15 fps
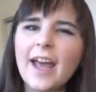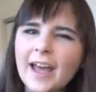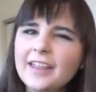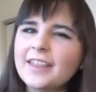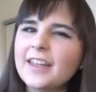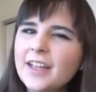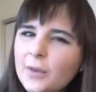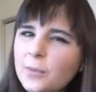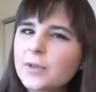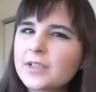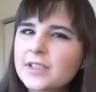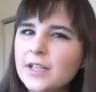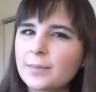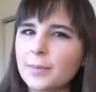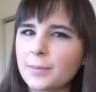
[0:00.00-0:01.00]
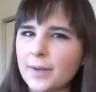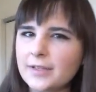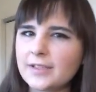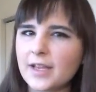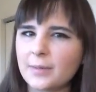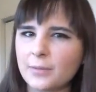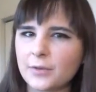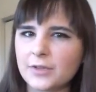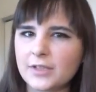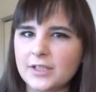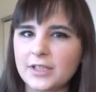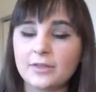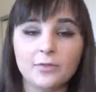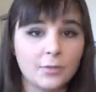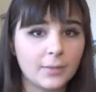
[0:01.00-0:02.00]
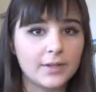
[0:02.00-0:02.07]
I think I will set up a bedtime routine for